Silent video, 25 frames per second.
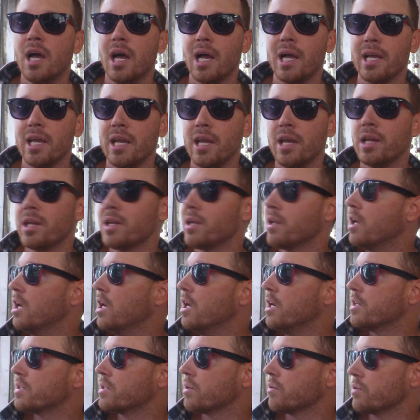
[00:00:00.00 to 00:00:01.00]
I get it.
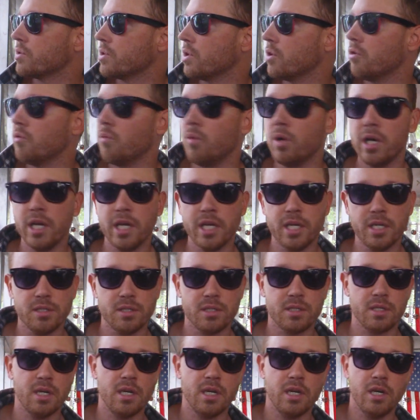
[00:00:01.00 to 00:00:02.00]
So there's other
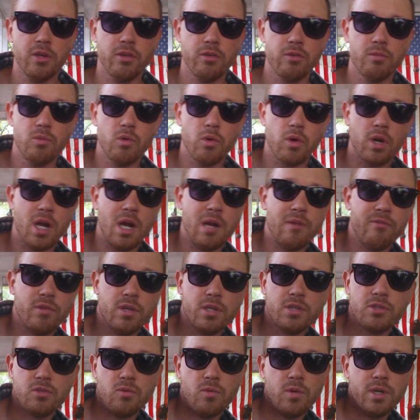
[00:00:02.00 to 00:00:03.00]
ways, other more
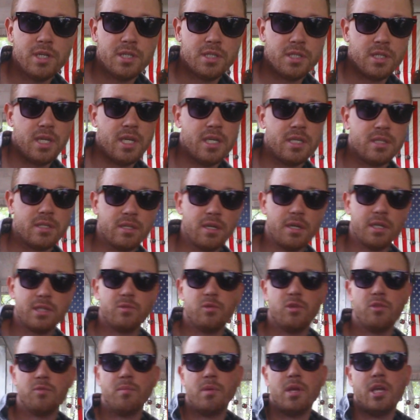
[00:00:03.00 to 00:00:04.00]
confidential ways to get in
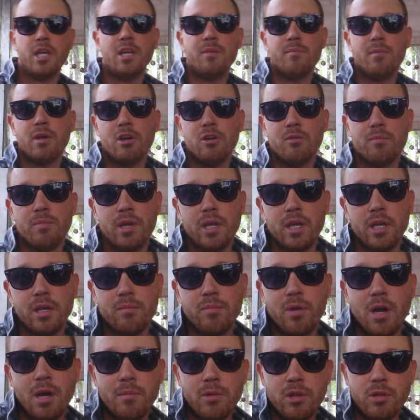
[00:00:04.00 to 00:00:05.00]
touch with me, email
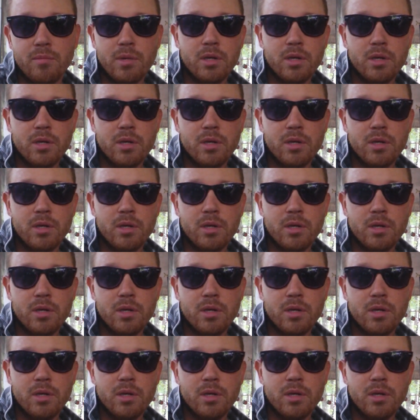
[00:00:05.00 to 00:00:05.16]
being probably the